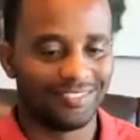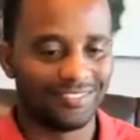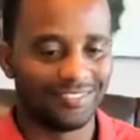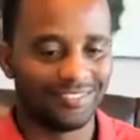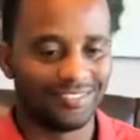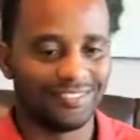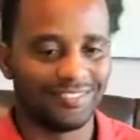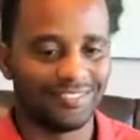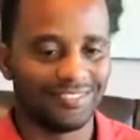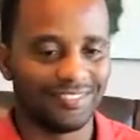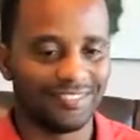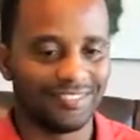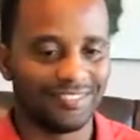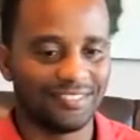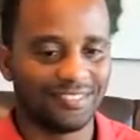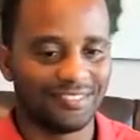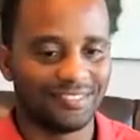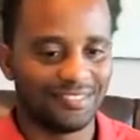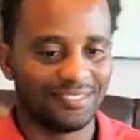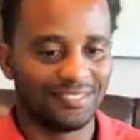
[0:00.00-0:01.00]

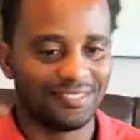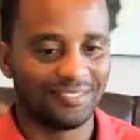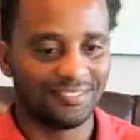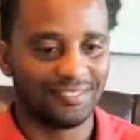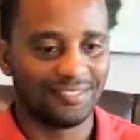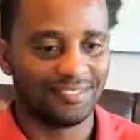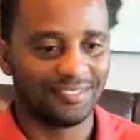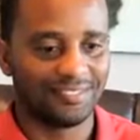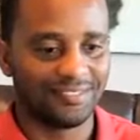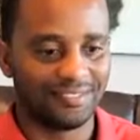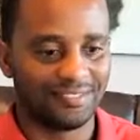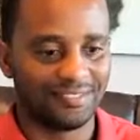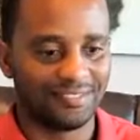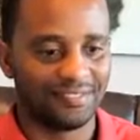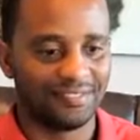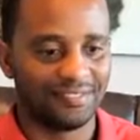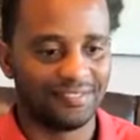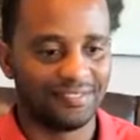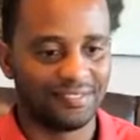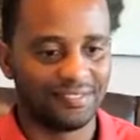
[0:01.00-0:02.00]

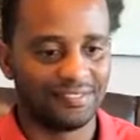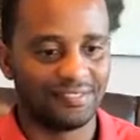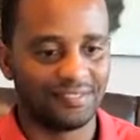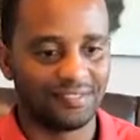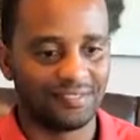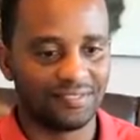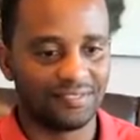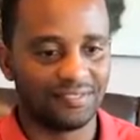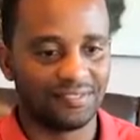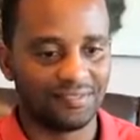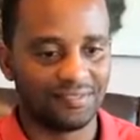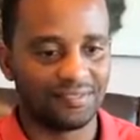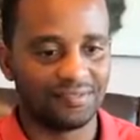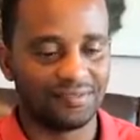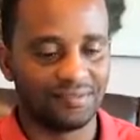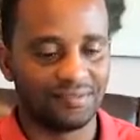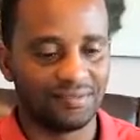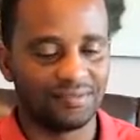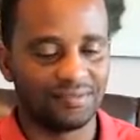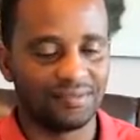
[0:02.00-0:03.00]

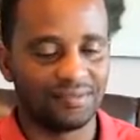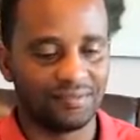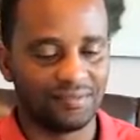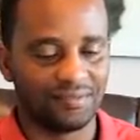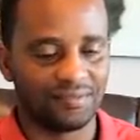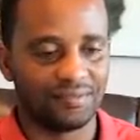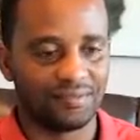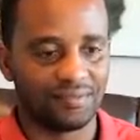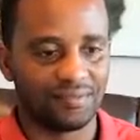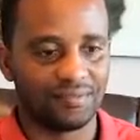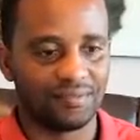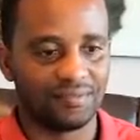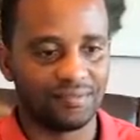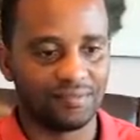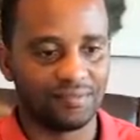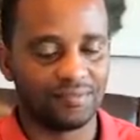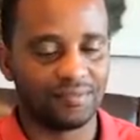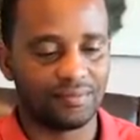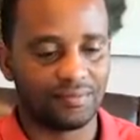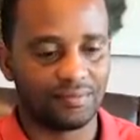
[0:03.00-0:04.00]

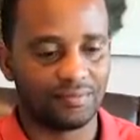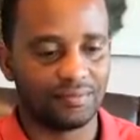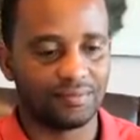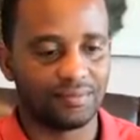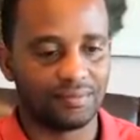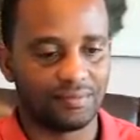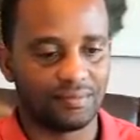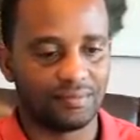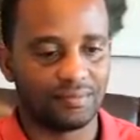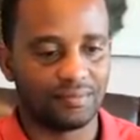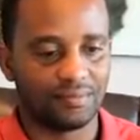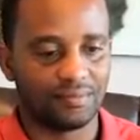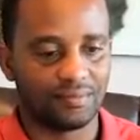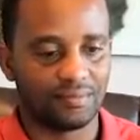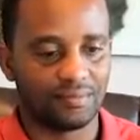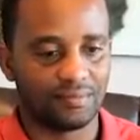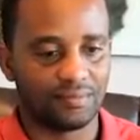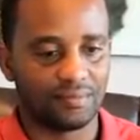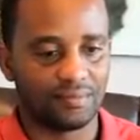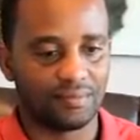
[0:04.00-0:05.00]

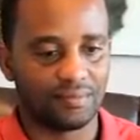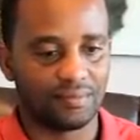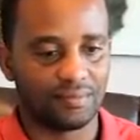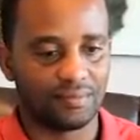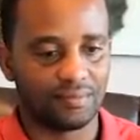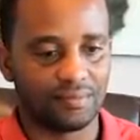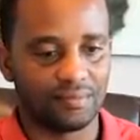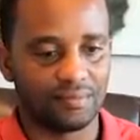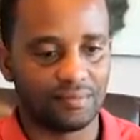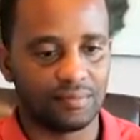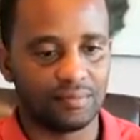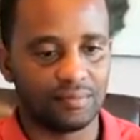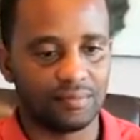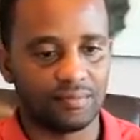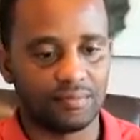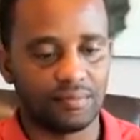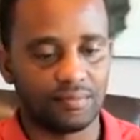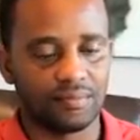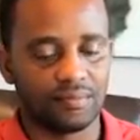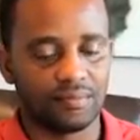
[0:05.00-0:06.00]

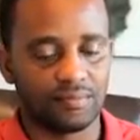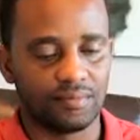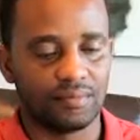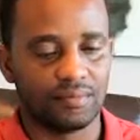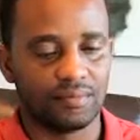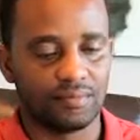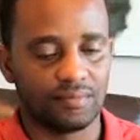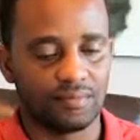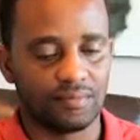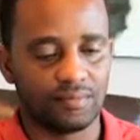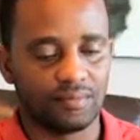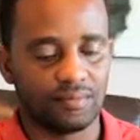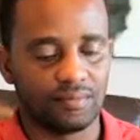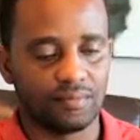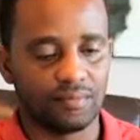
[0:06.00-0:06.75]
This person isn't speaking.